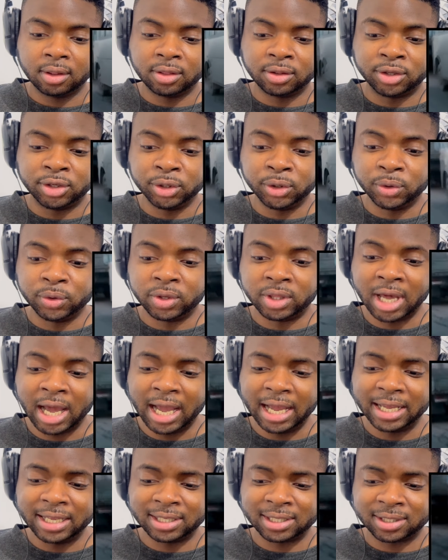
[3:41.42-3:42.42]
Dude,
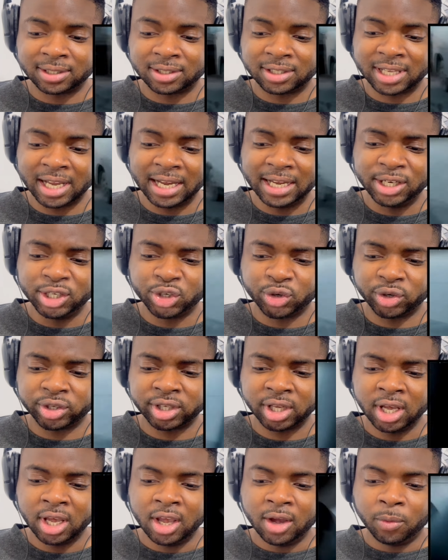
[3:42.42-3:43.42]
that is dangerous.
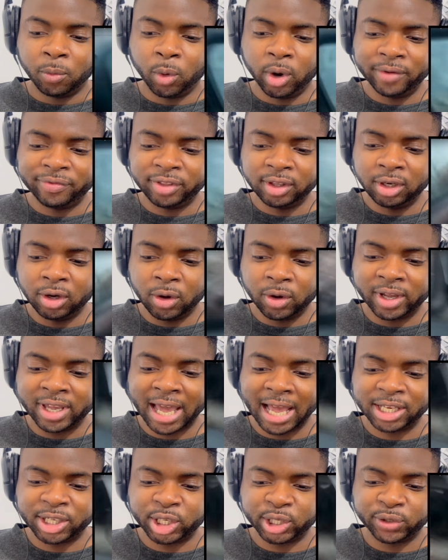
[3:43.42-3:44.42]
What if the log
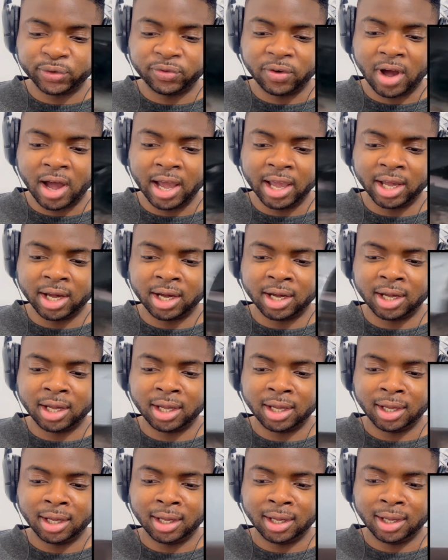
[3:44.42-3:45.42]
catches fire?
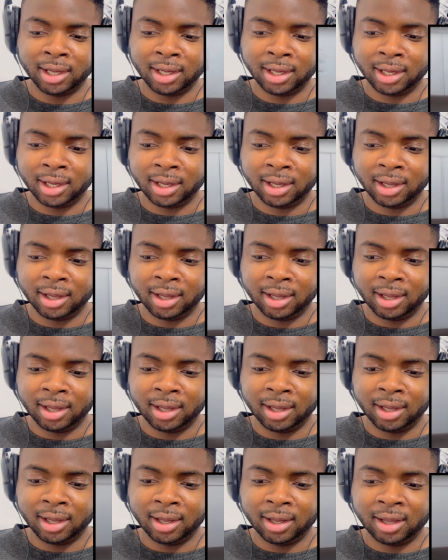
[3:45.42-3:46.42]

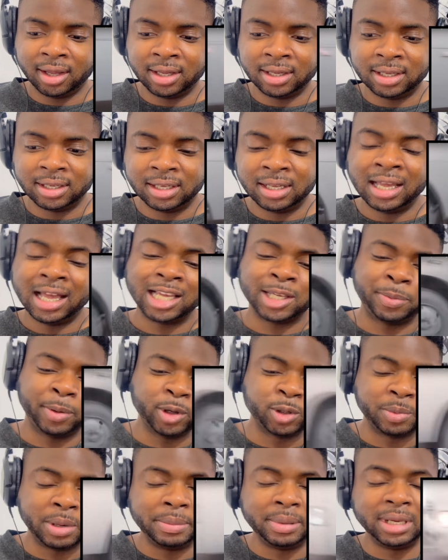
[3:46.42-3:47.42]
I
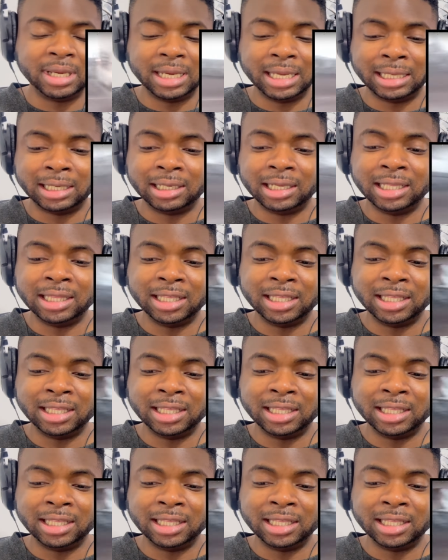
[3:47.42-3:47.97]
suppose maybe in